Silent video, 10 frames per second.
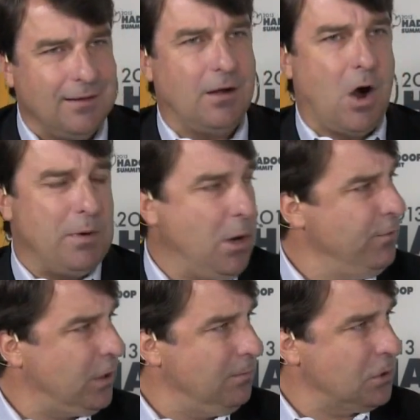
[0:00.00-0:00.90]
Are we
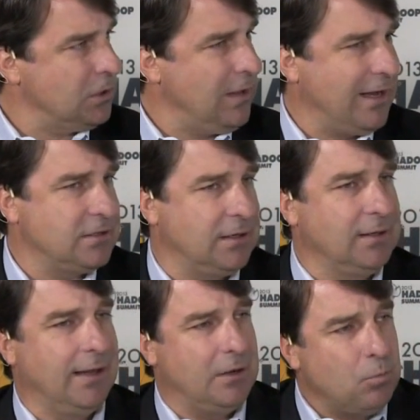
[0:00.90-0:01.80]
over commercializing?
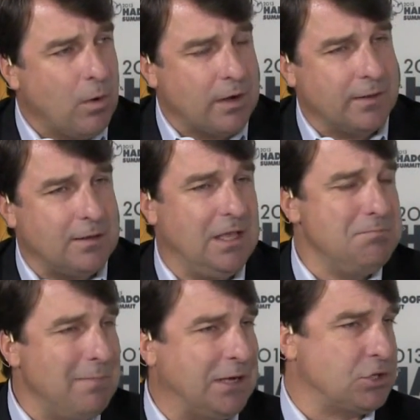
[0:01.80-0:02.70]
And what are the key
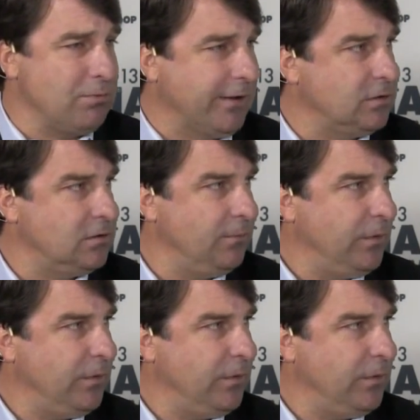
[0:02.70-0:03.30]
metrics